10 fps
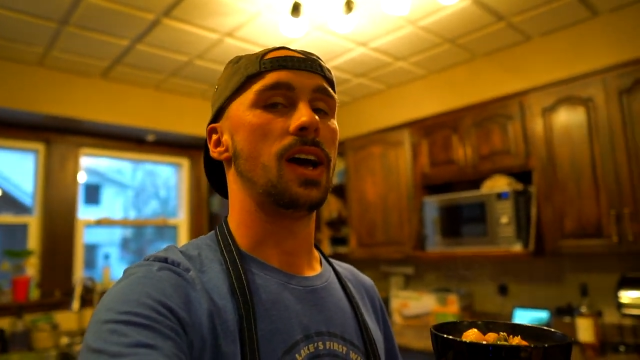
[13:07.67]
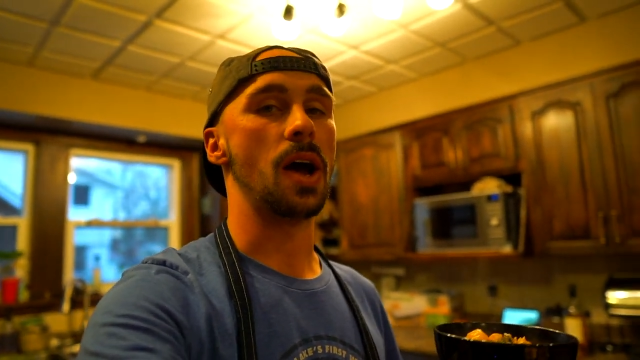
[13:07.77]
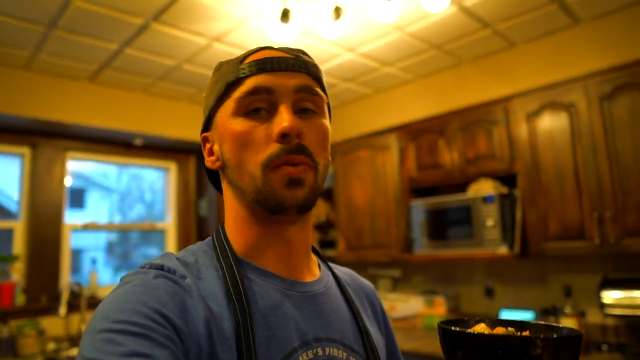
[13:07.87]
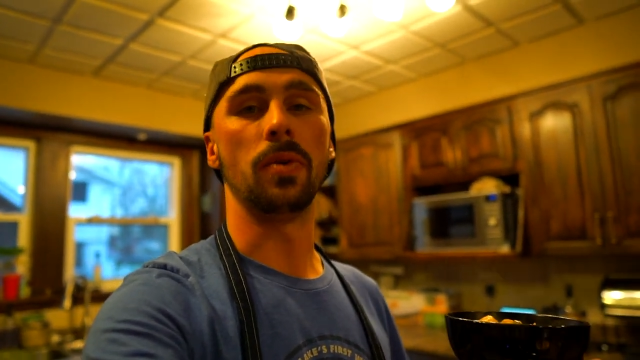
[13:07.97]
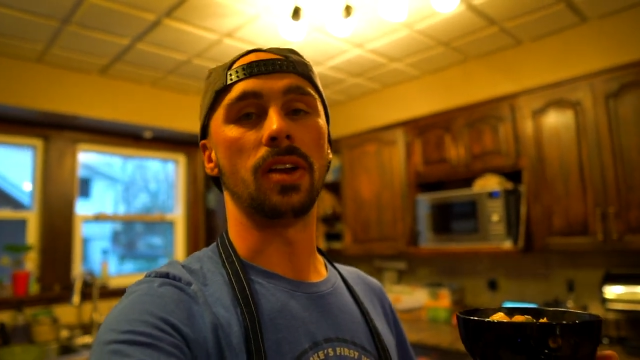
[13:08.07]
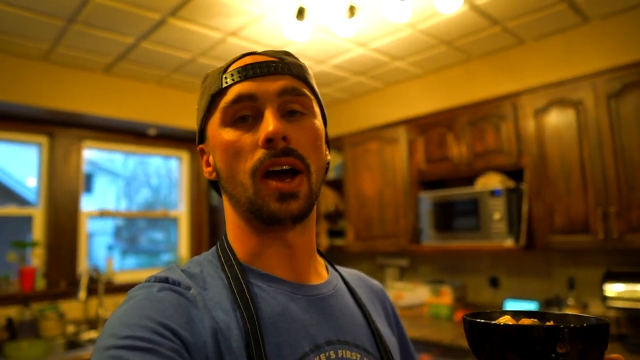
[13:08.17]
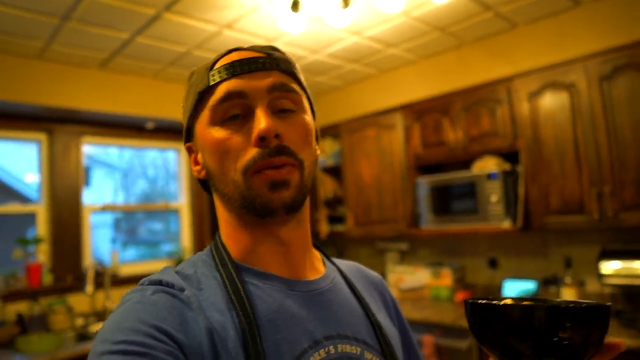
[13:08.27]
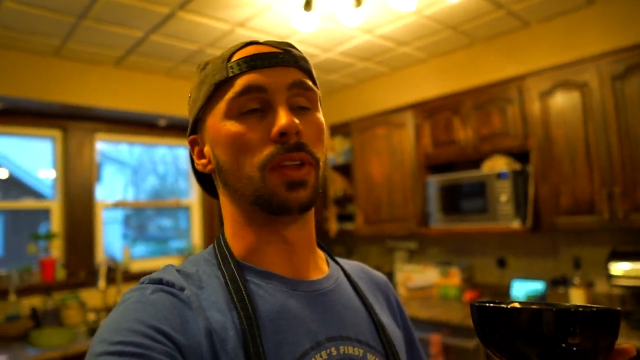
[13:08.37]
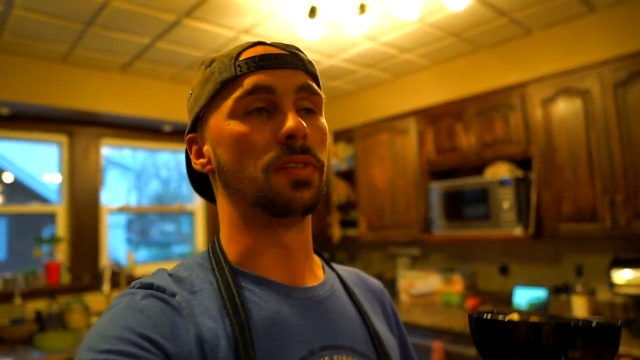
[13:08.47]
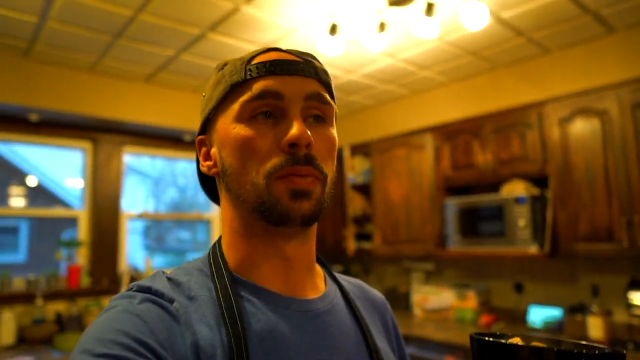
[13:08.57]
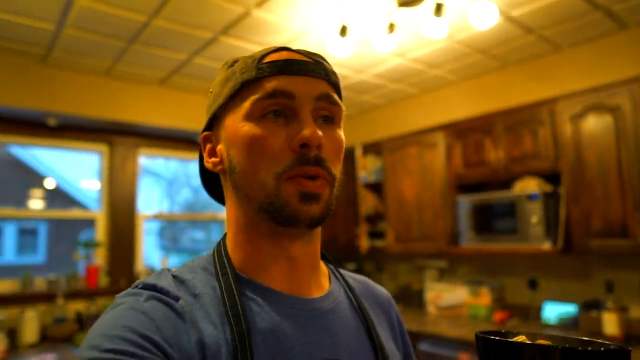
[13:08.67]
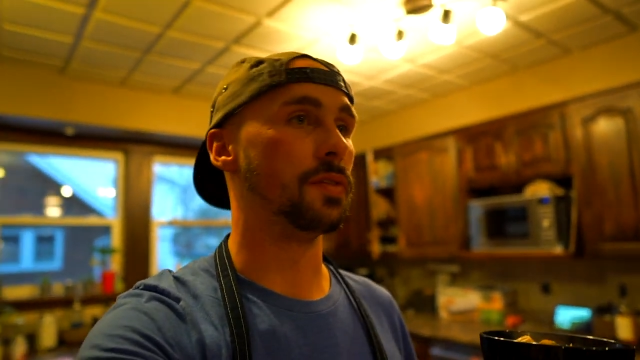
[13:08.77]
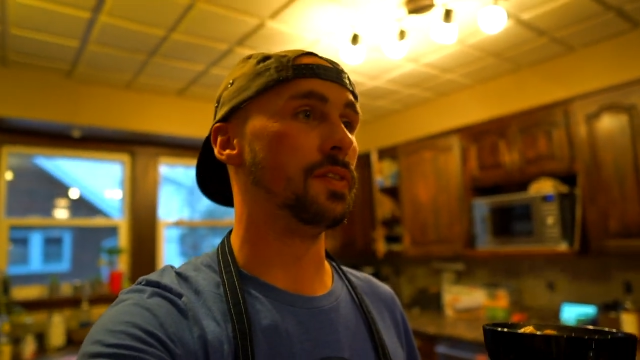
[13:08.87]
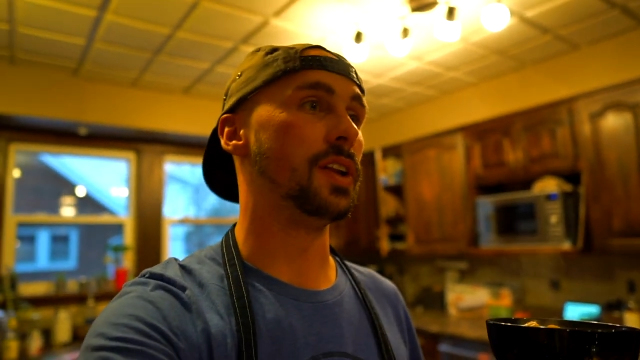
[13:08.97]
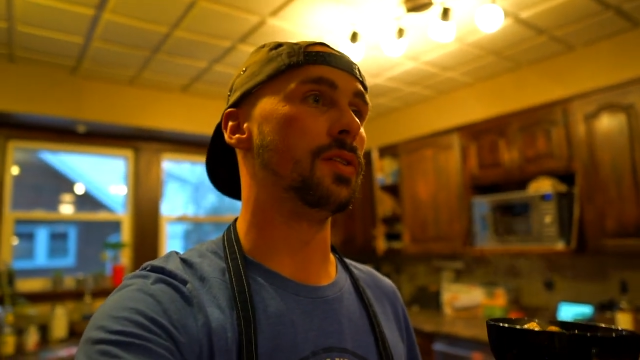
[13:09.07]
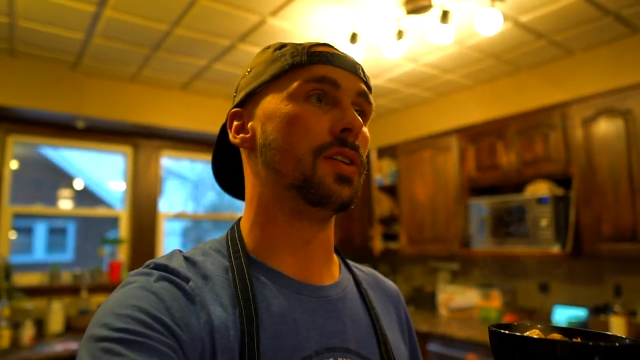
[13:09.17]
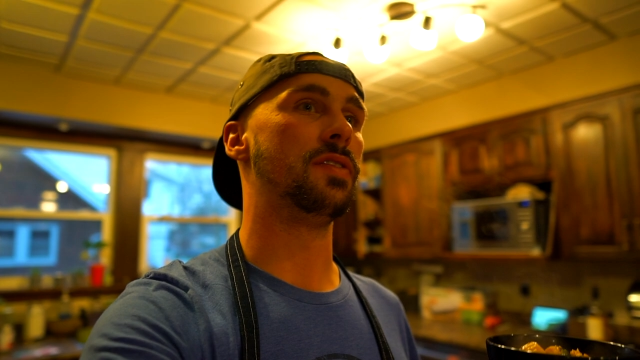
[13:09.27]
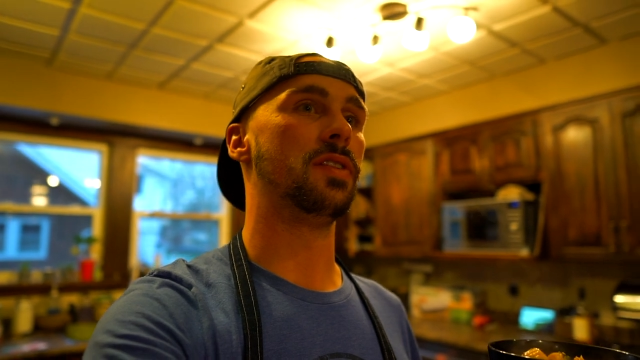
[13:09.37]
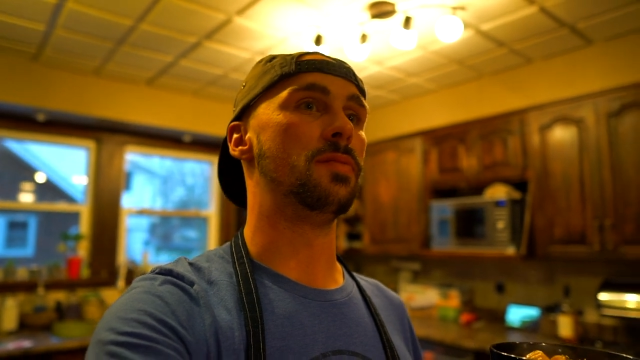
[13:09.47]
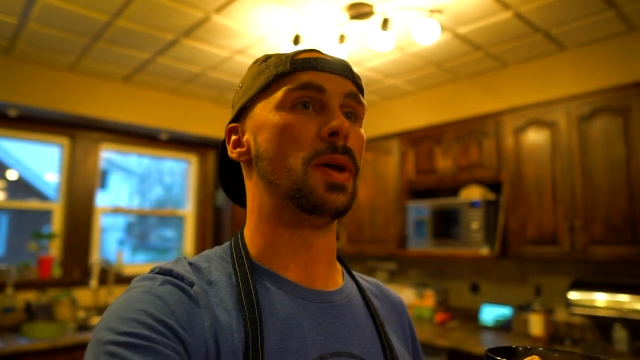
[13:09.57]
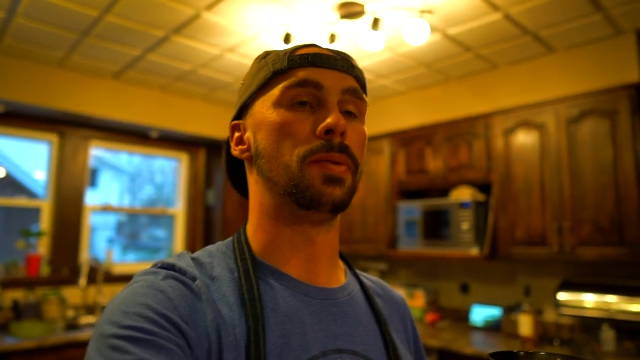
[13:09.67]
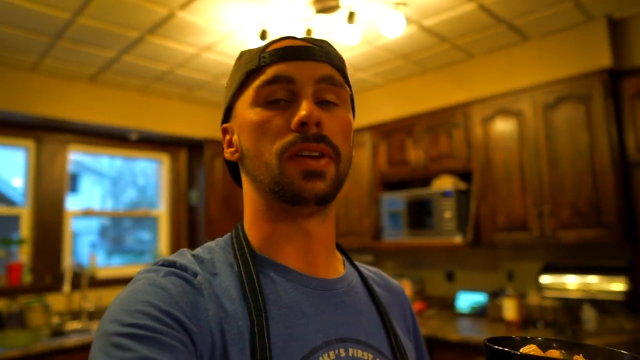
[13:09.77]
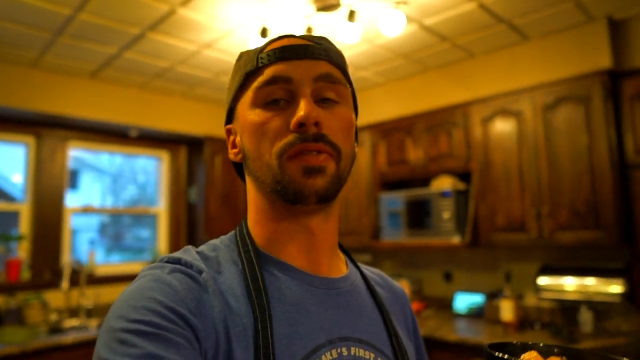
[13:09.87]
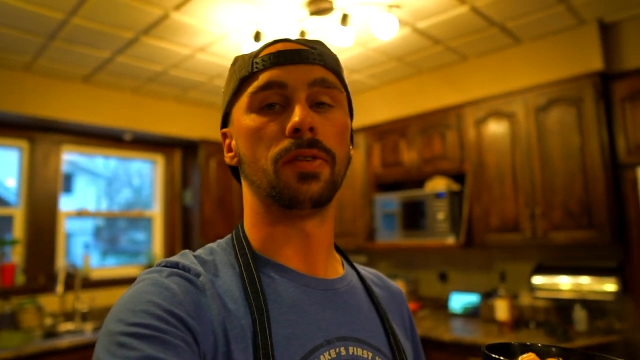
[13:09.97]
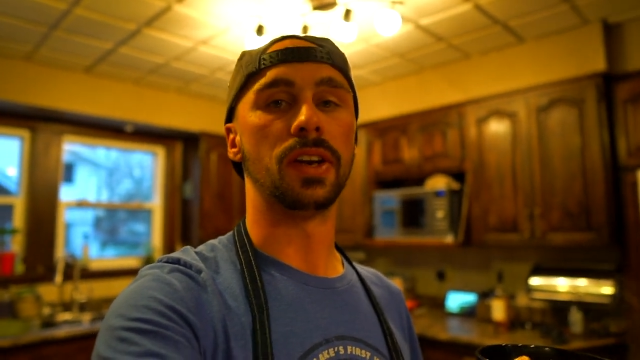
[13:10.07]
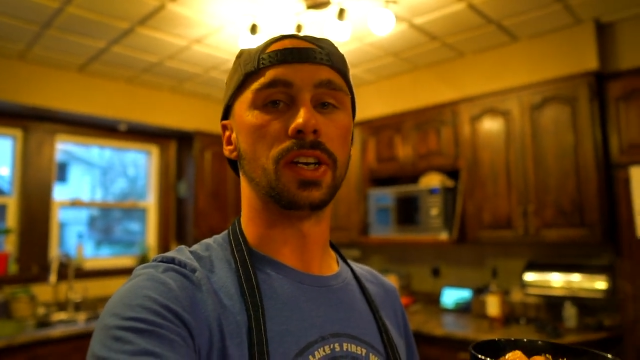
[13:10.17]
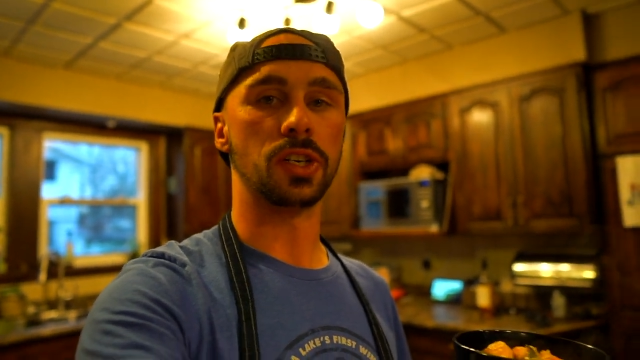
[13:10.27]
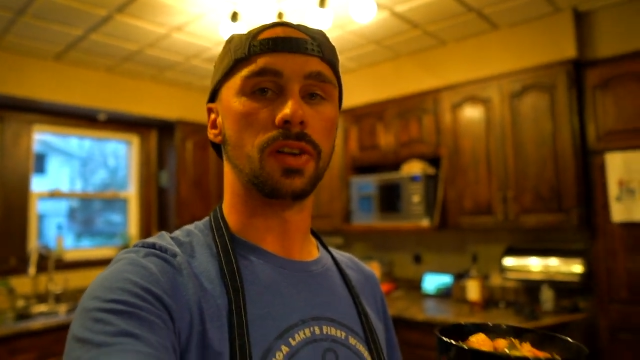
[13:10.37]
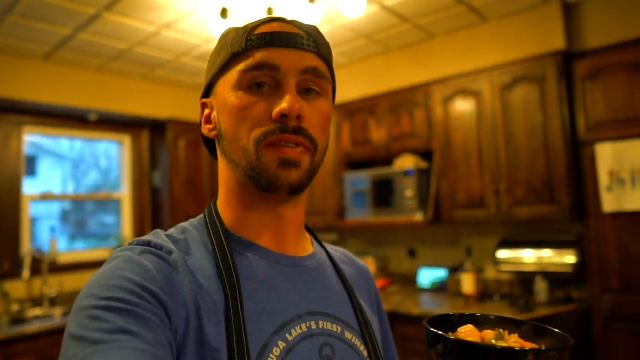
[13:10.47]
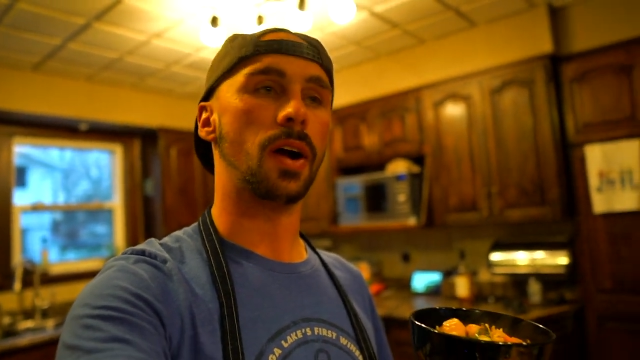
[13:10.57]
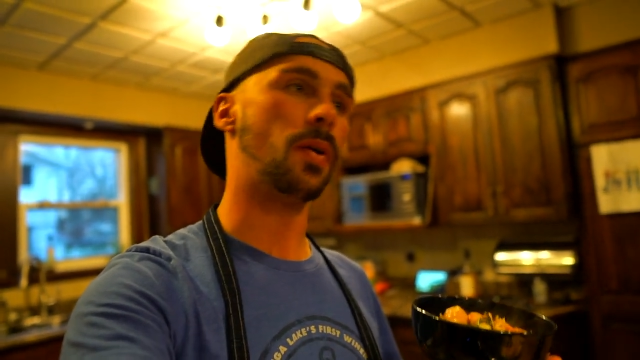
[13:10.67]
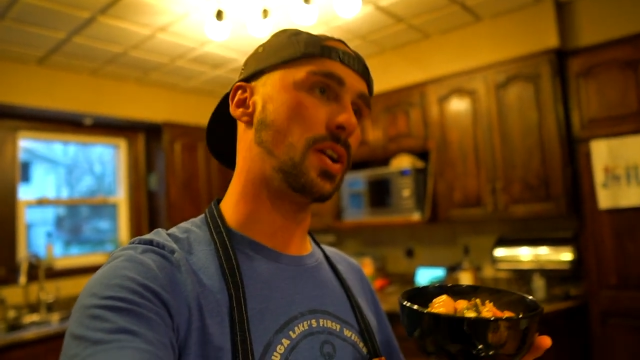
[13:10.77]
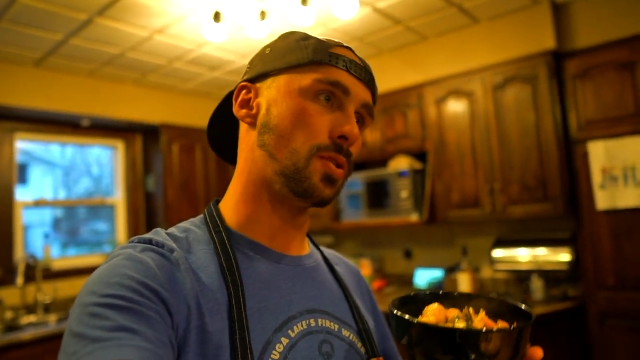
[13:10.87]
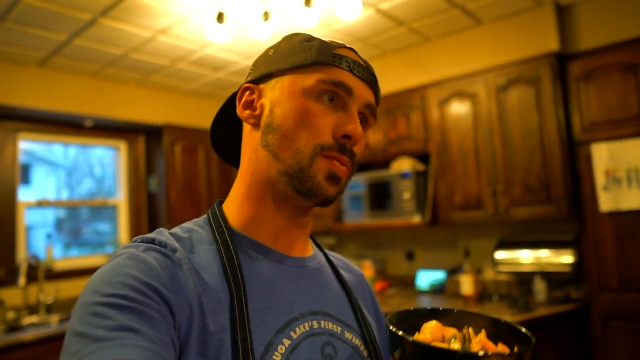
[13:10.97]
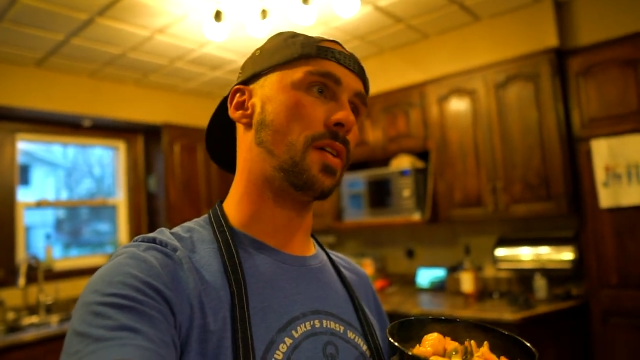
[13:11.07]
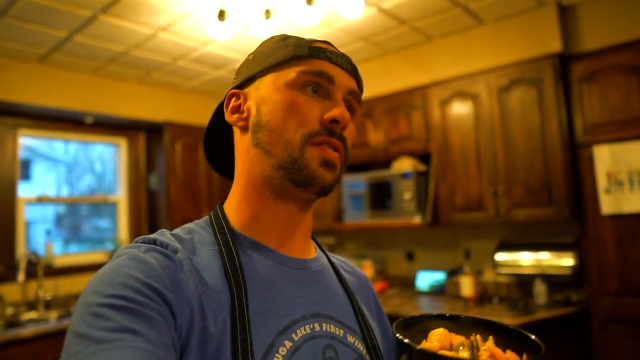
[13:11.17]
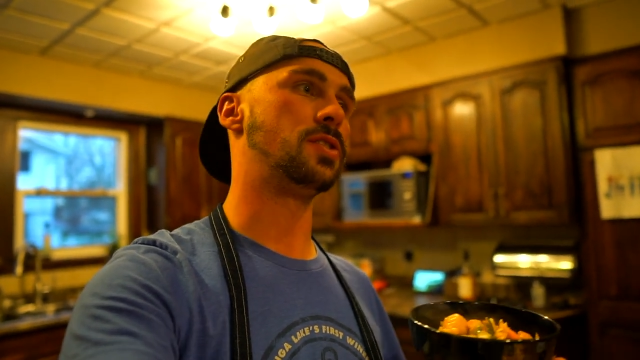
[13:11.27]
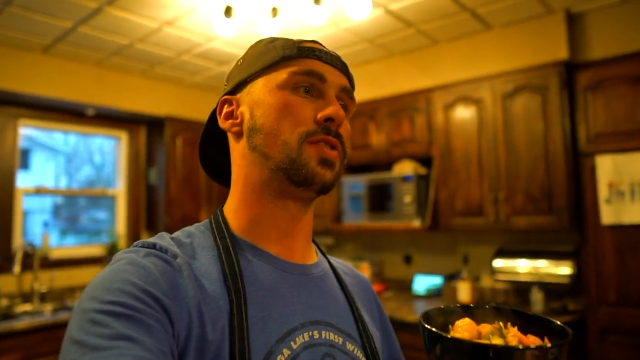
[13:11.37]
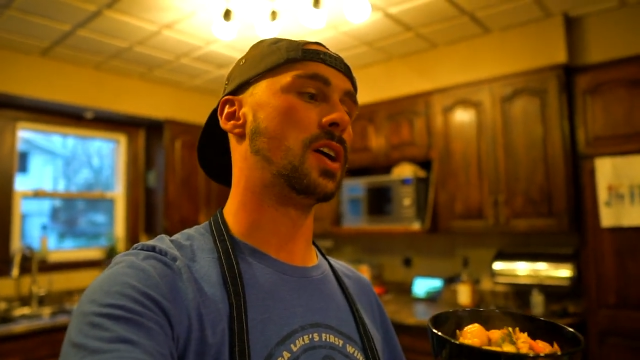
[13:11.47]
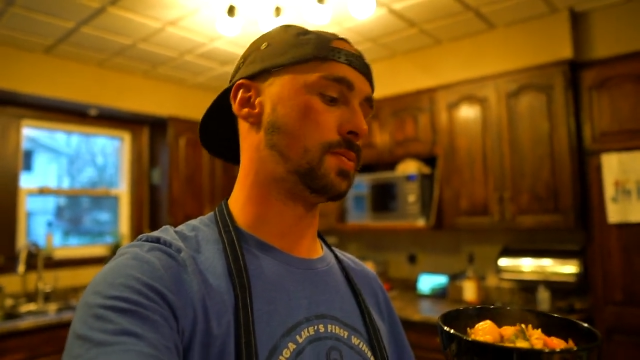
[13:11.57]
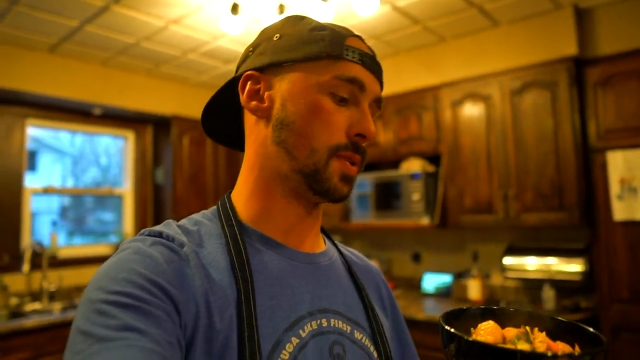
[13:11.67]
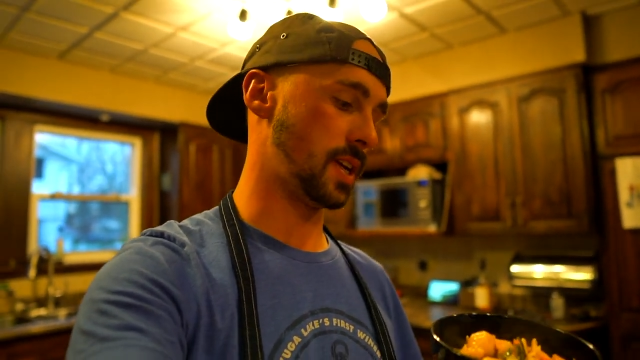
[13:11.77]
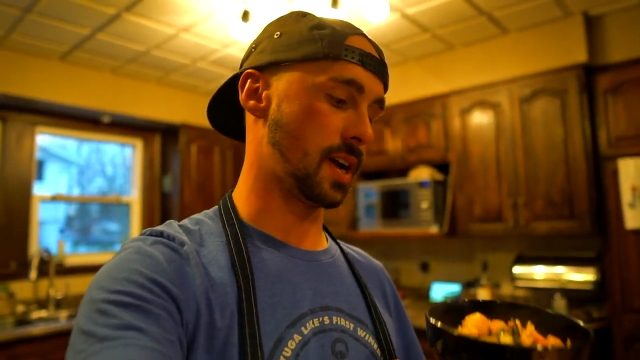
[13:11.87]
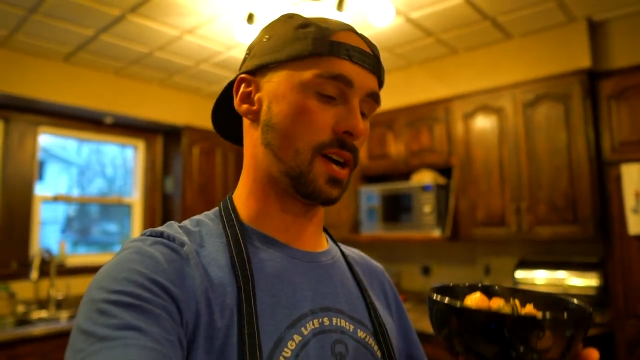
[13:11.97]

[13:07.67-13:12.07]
I would I would love to put a video of uh, maybe a different rendition of how I do my fish fries, but yeah,